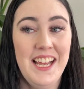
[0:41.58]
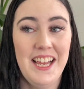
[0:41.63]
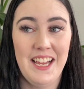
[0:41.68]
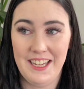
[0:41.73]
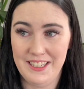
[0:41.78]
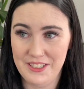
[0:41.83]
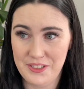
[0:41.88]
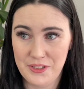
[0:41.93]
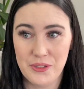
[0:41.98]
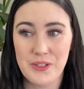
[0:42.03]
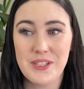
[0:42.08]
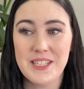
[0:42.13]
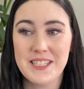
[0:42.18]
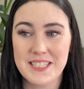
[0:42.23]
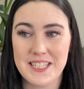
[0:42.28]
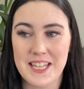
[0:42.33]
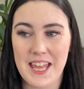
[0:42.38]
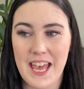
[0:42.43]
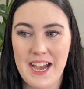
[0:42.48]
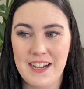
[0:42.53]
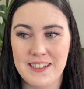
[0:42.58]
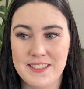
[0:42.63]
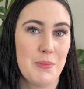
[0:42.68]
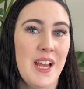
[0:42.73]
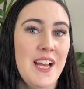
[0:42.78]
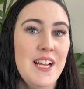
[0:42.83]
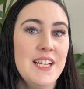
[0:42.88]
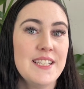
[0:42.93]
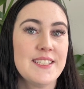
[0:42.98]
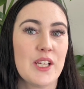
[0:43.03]
and do things to the house.
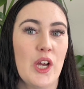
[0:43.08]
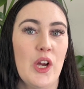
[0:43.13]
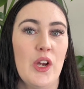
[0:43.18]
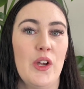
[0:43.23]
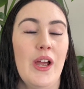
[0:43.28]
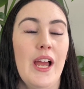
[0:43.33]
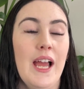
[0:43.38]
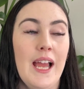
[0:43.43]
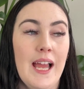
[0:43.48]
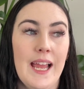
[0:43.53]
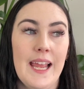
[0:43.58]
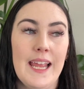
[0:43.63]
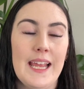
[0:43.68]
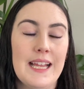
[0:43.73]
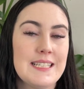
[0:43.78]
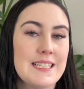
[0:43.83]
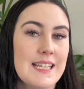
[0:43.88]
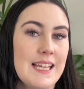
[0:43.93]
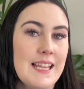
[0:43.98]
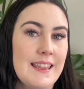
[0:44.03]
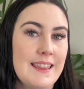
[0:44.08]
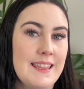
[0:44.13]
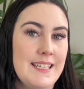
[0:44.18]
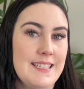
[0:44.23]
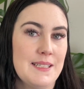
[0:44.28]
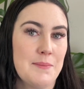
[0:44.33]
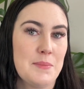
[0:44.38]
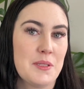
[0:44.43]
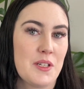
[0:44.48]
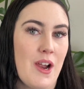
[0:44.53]
So hit the
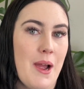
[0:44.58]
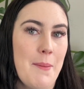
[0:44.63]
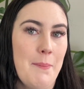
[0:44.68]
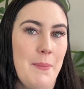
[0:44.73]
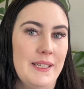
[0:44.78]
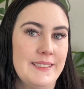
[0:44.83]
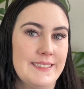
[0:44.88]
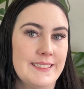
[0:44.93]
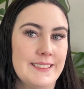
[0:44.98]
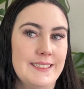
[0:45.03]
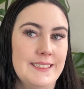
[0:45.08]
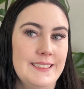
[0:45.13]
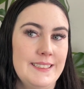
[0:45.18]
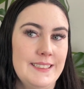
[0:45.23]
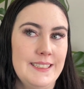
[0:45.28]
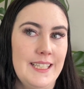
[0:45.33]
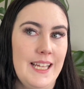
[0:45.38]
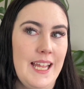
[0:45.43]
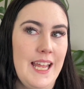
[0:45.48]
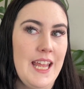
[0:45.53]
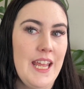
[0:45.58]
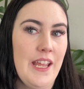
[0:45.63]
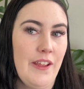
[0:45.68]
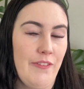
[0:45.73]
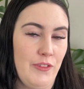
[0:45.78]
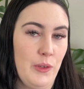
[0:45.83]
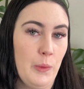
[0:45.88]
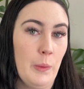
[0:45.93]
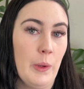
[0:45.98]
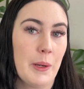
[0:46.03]
subscribe button
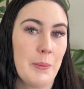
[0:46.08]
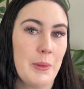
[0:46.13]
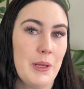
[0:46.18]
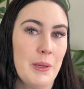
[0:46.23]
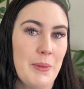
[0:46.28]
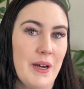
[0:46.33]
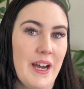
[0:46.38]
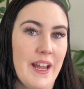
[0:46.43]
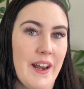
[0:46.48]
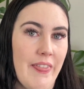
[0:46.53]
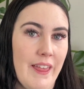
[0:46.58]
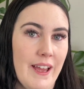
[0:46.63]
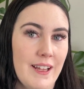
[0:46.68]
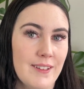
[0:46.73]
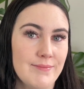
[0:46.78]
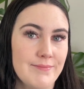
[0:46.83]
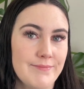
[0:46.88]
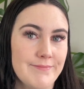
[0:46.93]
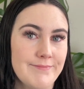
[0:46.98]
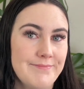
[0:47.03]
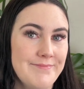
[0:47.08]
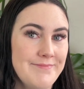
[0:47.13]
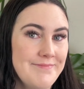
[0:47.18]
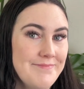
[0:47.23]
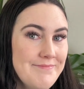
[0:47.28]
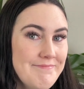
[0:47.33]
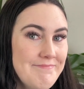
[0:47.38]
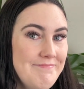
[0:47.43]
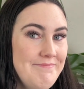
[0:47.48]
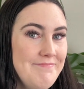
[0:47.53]
if you want to be a part of that.
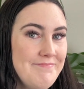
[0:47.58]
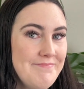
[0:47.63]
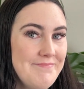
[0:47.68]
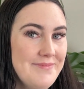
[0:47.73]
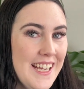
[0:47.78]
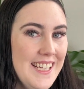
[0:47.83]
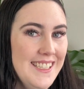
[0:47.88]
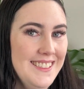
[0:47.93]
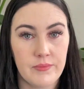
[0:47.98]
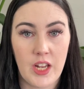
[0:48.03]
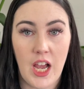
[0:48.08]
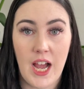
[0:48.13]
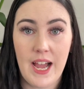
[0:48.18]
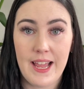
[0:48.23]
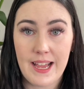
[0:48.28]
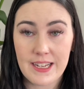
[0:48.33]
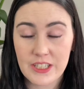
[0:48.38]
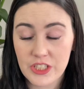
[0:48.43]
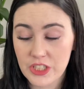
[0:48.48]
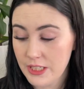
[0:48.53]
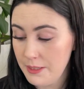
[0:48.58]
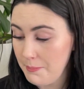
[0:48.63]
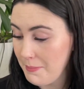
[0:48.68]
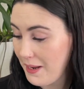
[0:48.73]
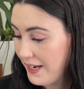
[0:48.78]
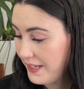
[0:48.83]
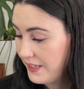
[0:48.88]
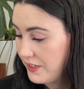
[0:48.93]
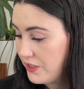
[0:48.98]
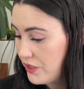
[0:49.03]
I actually
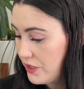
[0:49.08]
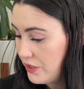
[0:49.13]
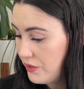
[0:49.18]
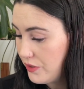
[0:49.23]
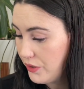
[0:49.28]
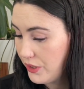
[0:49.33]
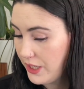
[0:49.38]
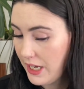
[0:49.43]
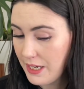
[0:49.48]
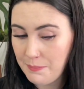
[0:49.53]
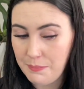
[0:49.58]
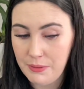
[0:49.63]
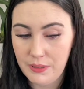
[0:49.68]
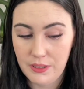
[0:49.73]
managed to keep